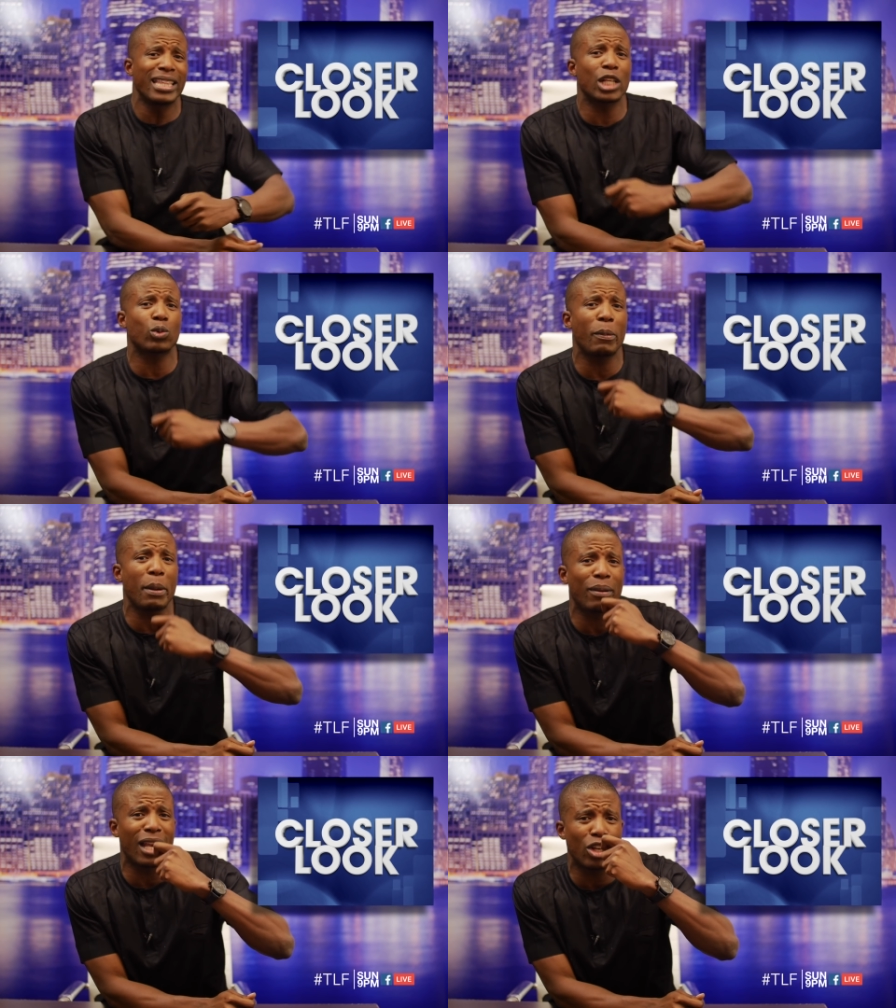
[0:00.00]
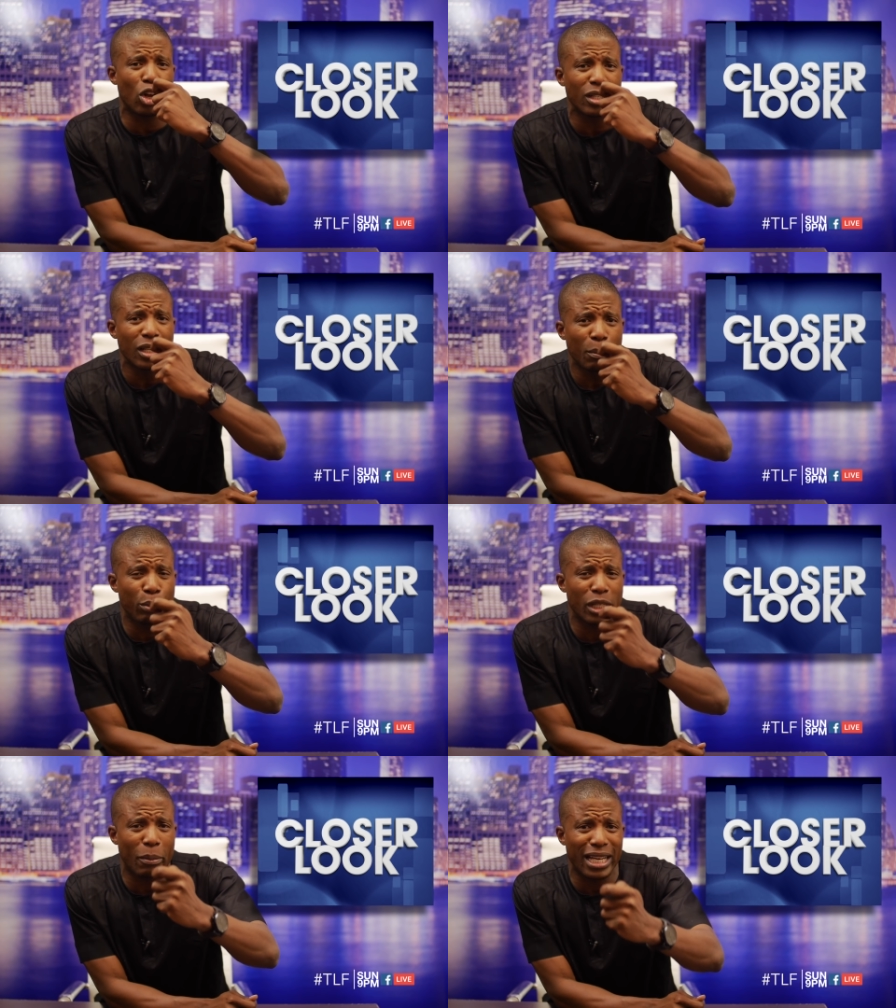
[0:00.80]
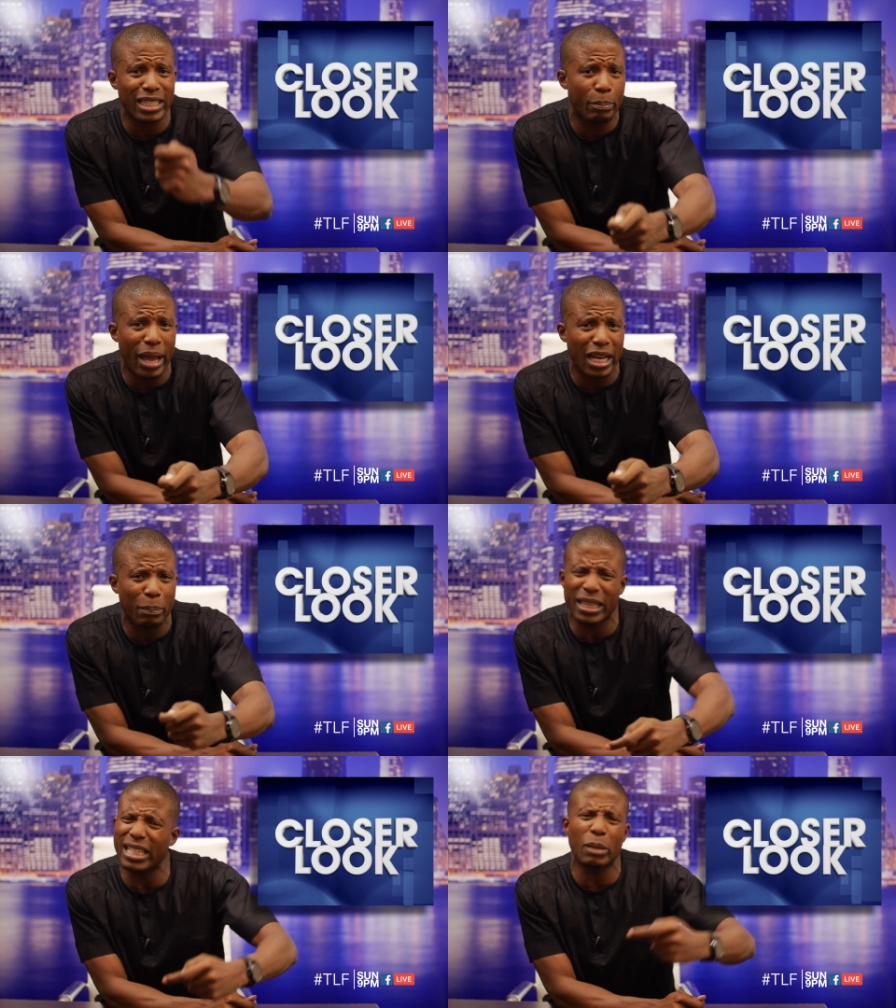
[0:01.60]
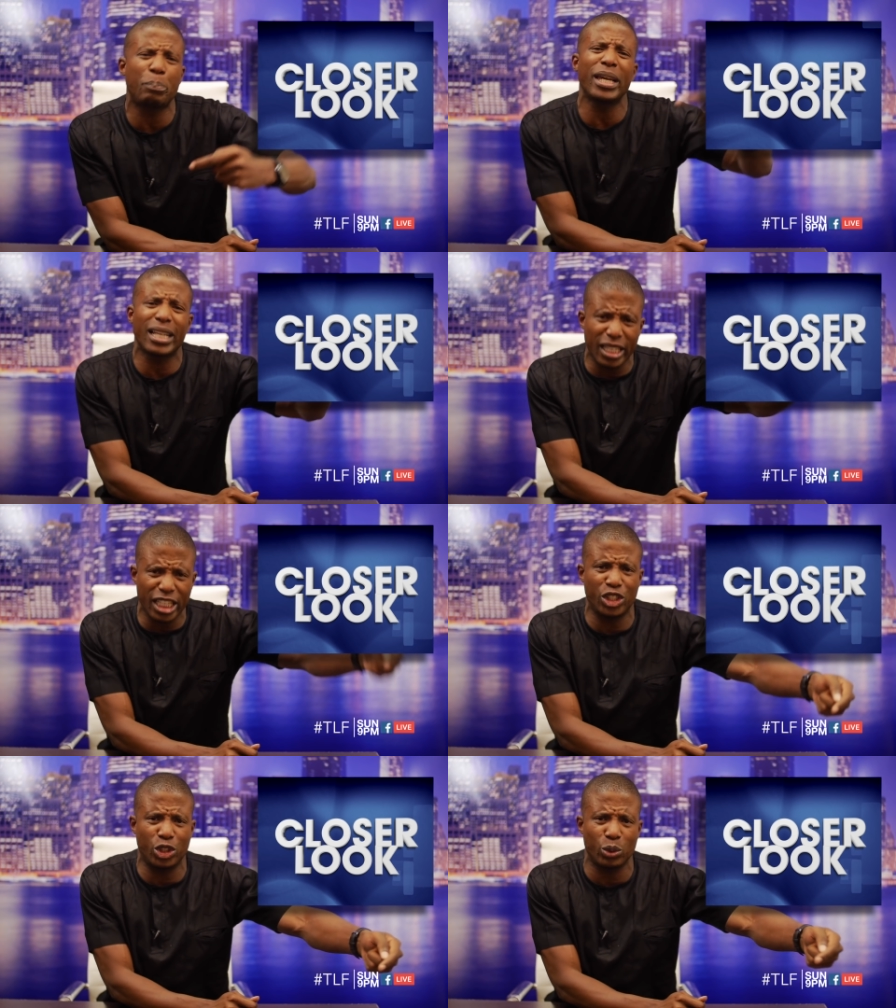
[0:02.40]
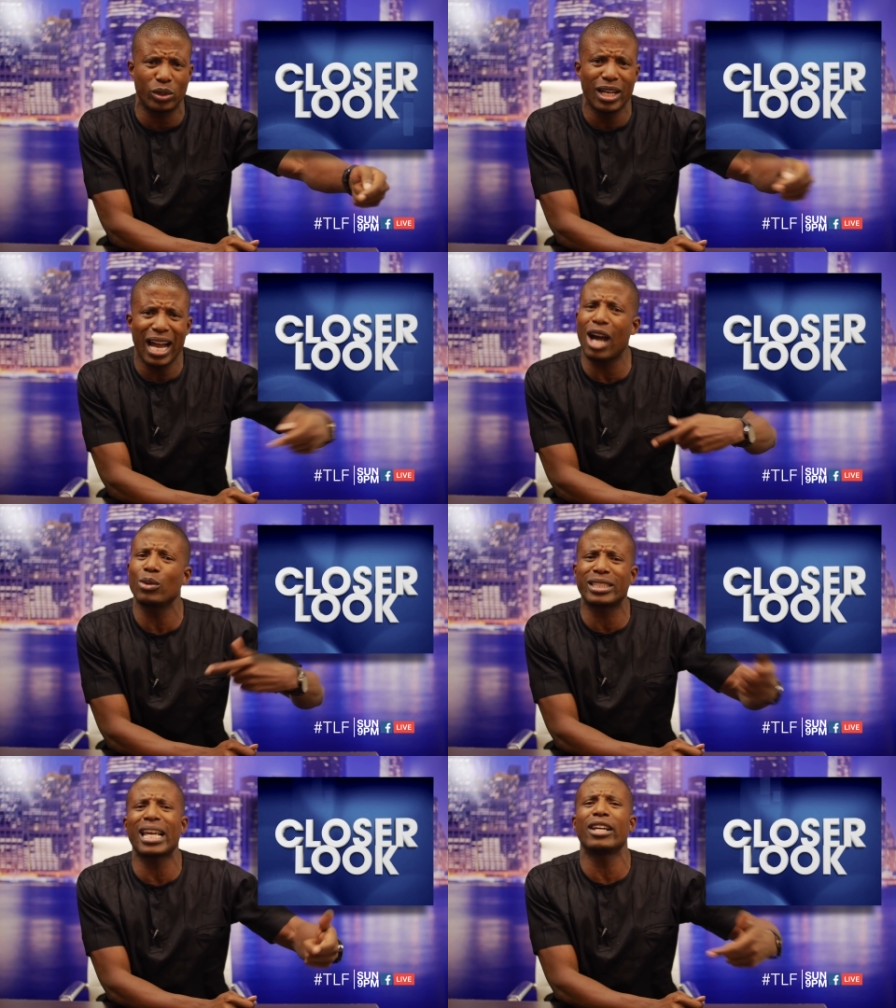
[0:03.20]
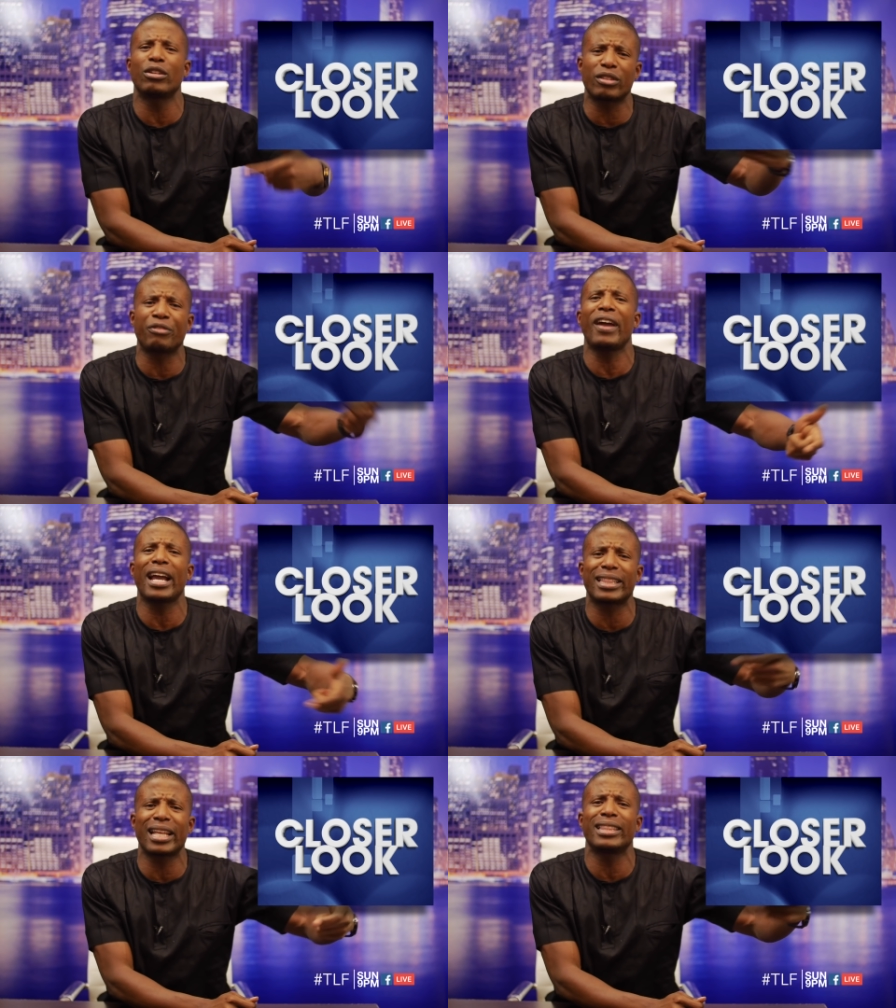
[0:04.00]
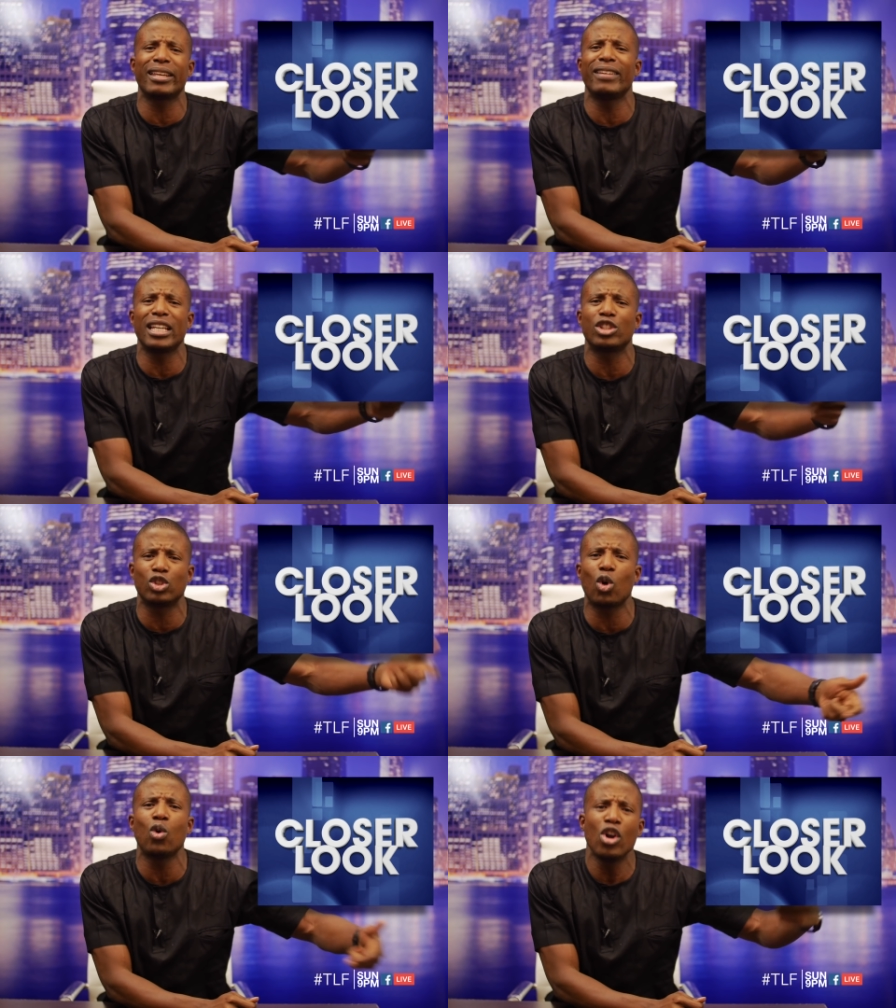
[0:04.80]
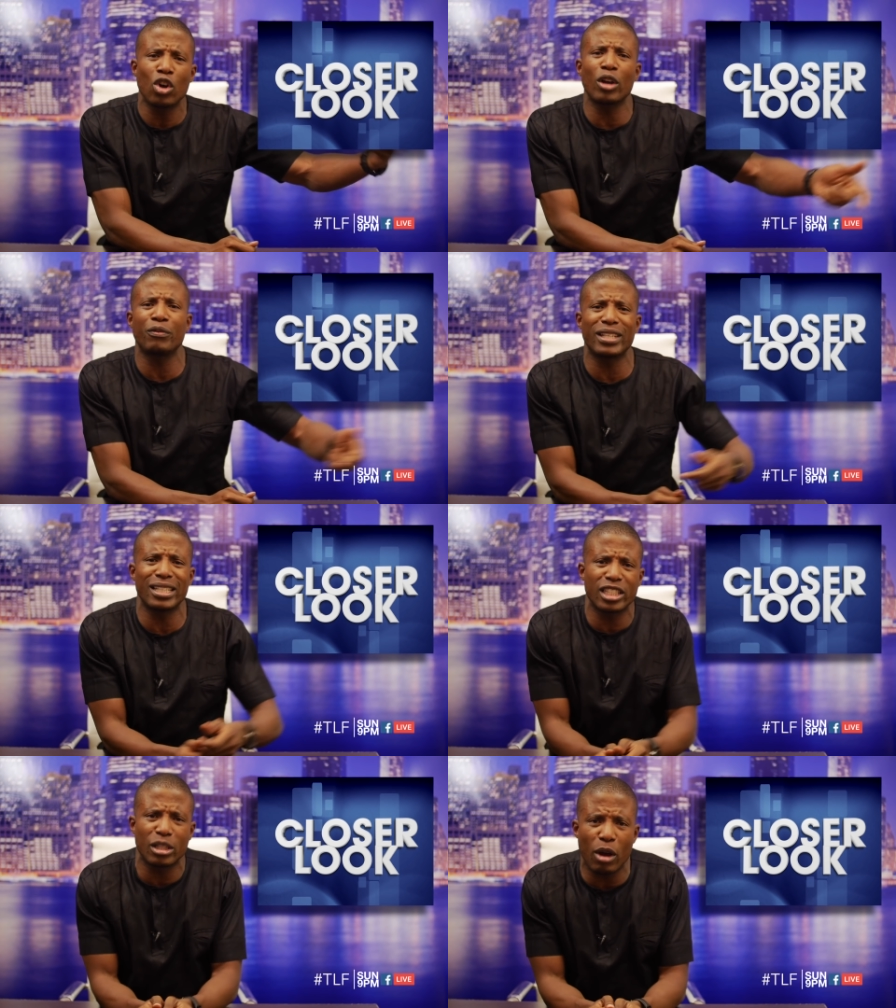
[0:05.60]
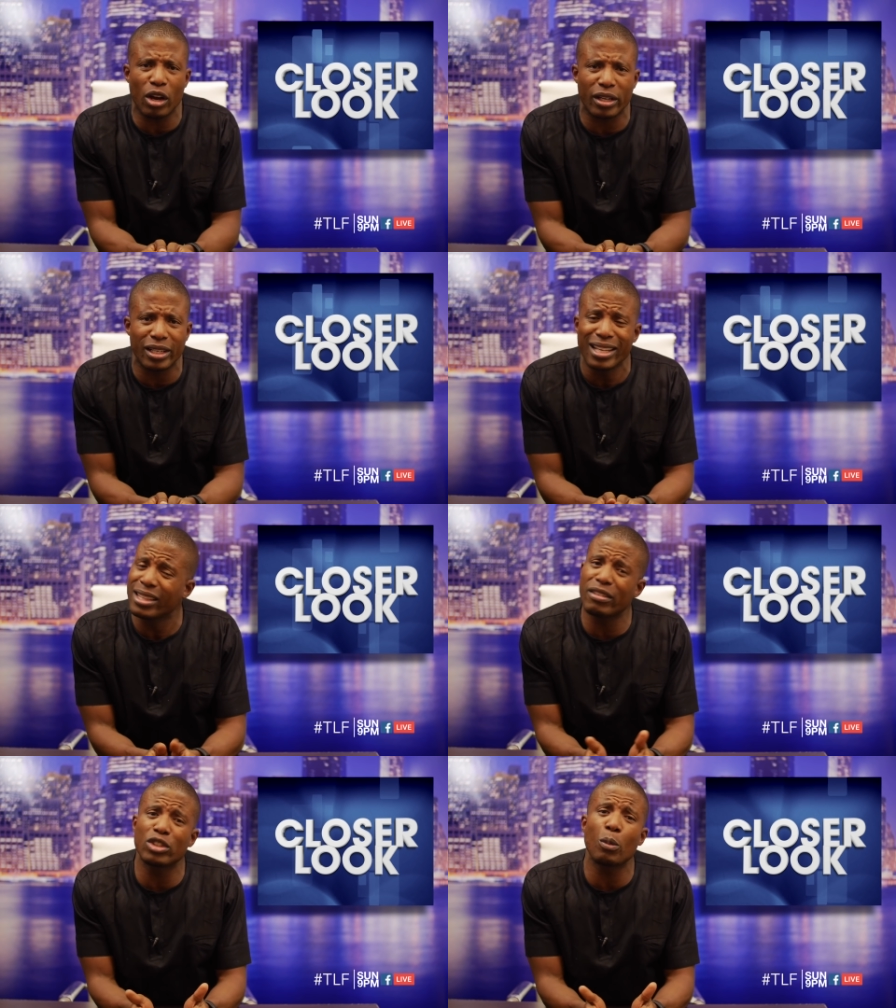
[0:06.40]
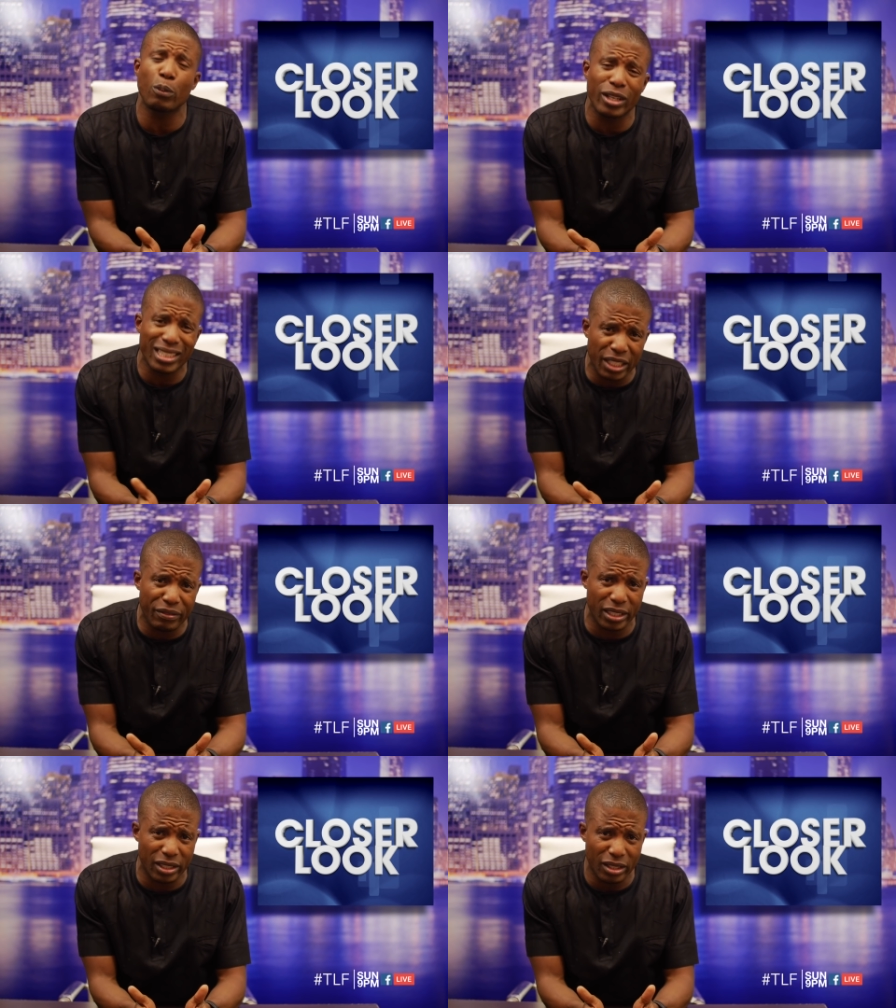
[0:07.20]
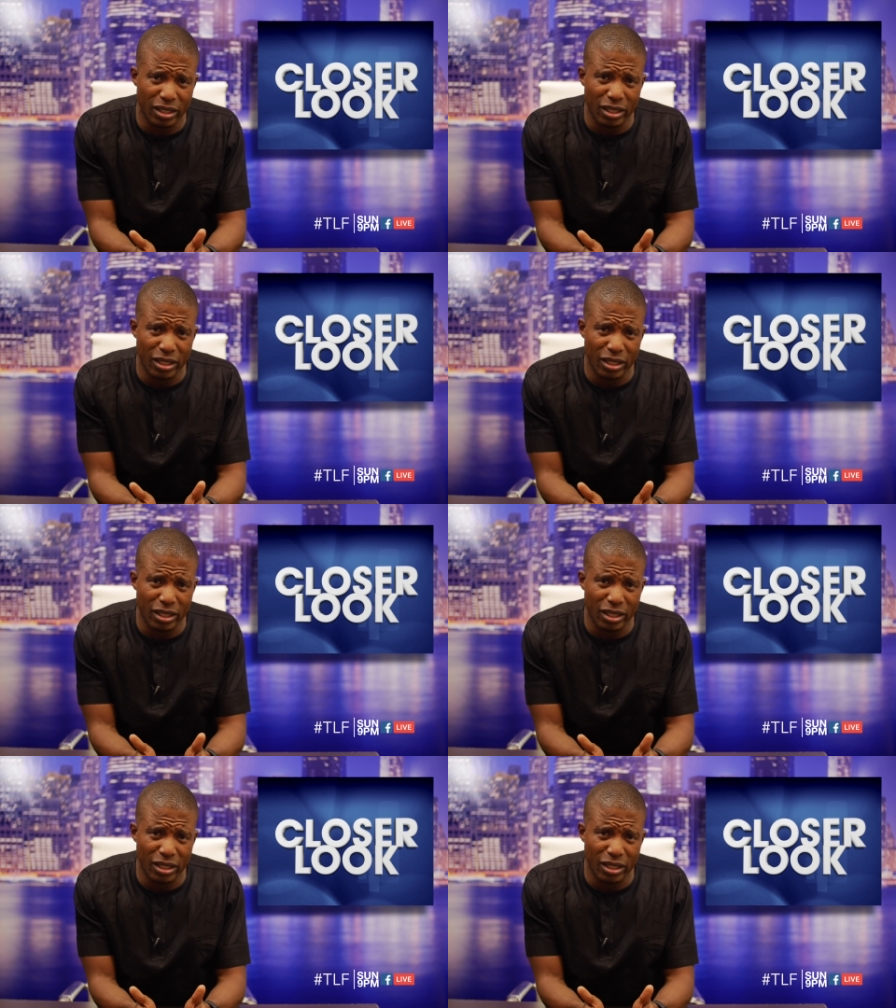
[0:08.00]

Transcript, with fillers: That's why people are not putting money in the bank. But there's a bigger issue outside of the fact that there is no confidence in the market. There is no productivity.